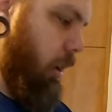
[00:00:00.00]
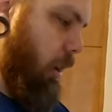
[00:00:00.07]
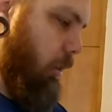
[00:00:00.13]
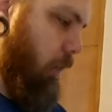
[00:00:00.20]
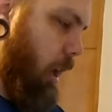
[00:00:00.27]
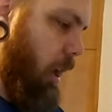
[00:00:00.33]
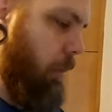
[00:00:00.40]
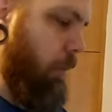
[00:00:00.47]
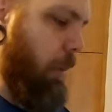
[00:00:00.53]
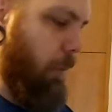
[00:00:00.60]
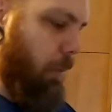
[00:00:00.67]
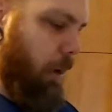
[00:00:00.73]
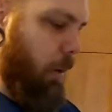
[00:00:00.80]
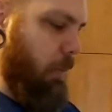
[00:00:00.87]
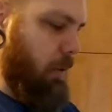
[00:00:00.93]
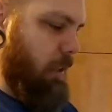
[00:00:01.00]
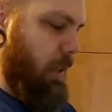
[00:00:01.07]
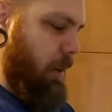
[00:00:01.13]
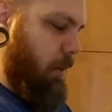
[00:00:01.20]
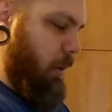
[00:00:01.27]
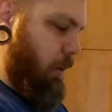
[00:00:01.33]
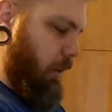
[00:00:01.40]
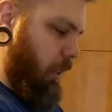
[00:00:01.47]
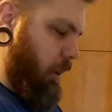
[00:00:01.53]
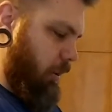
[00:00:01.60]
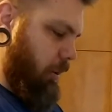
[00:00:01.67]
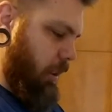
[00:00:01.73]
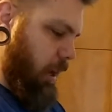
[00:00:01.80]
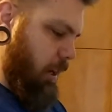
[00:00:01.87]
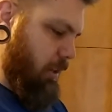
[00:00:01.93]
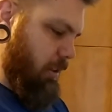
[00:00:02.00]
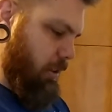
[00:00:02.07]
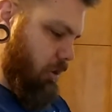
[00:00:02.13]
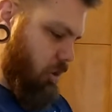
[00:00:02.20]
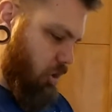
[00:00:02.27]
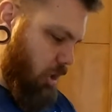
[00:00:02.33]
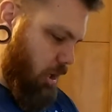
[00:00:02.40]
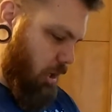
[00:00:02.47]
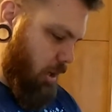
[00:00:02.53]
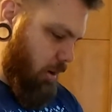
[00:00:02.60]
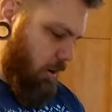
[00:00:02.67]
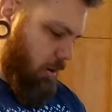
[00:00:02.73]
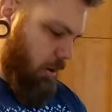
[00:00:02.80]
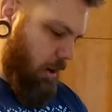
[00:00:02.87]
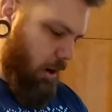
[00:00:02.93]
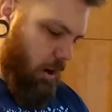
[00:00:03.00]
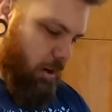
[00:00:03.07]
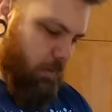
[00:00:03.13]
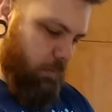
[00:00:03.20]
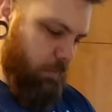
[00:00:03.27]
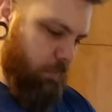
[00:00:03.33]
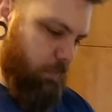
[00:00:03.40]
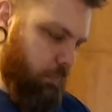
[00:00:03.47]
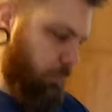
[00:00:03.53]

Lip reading: a lot of people come and see me with little dings and shit here and there,